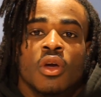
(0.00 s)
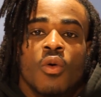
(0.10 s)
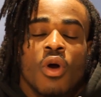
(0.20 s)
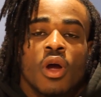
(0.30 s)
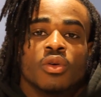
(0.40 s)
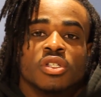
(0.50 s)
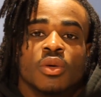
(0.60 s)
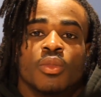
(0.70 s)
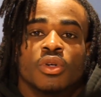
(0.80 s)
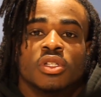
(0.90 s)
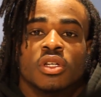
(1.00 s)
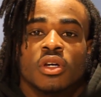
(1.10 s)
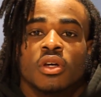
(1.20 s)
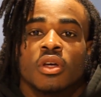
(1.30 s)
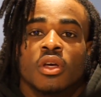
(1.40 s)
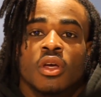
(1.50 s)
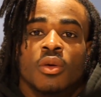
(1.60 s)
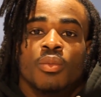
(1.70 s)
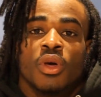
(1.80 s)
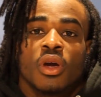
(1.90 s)
where I was able to
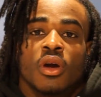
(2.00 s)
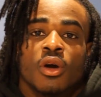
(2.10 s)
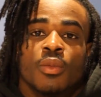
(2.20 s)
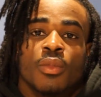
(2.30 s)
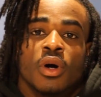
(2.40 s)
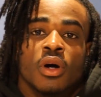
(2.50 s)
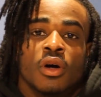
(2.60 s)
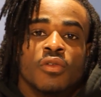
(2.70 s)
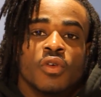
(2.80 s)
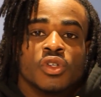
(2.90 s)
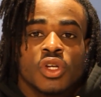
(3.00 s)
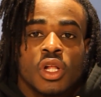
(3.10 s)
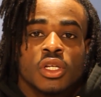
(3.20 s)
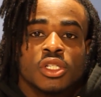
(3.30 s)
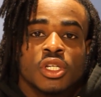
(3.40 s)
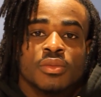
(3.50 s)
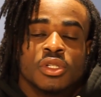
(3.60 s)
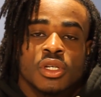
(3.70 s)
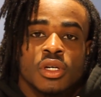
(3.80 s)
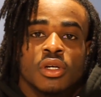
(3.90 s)
pick up a full scholarship
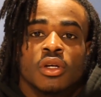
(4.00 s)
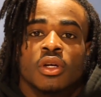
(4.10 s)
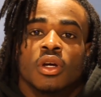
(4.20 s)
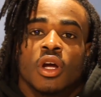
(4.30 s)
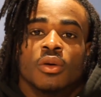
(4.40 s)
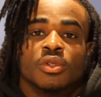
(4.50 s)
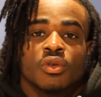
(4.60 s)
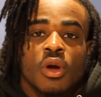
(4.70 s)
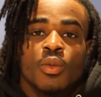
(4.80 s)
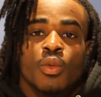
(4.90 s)
to come to Robert